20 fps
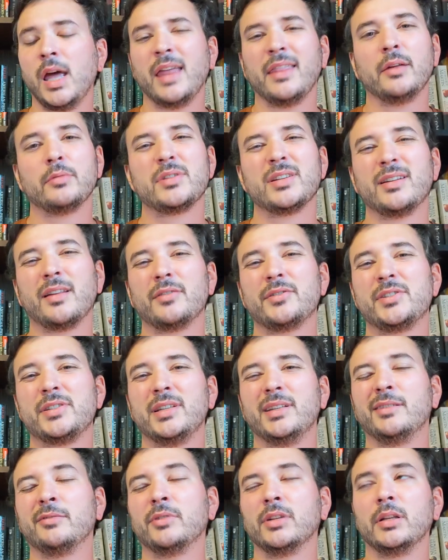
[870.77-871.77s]
There was another
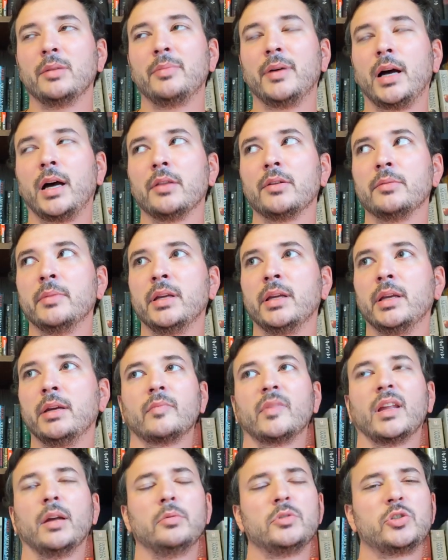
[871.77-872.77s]
scene that really bothered me.
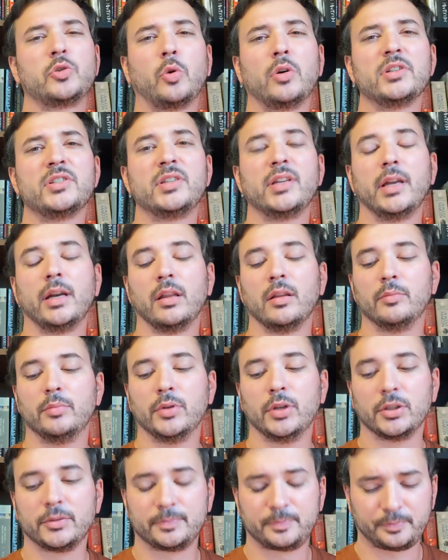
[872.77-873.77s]
It was towards the end of the
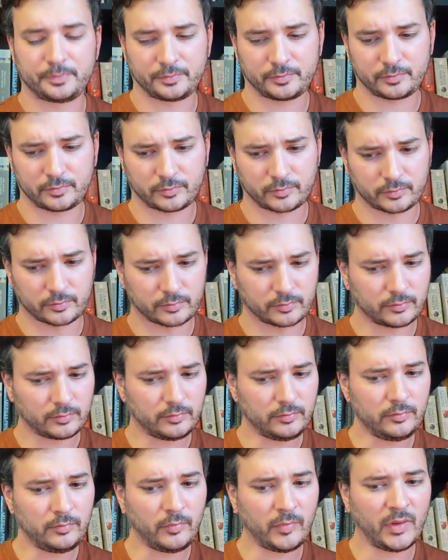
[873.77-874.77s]
book
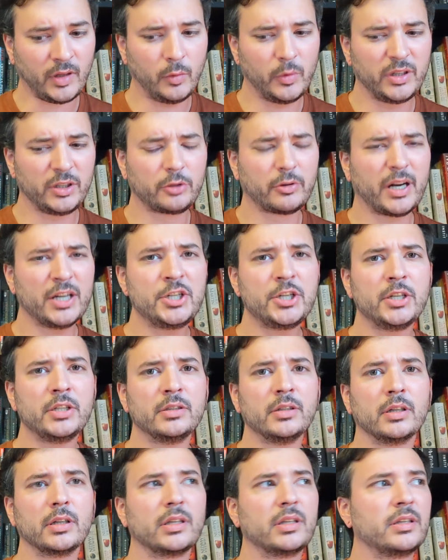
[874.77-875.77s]
when Gretchen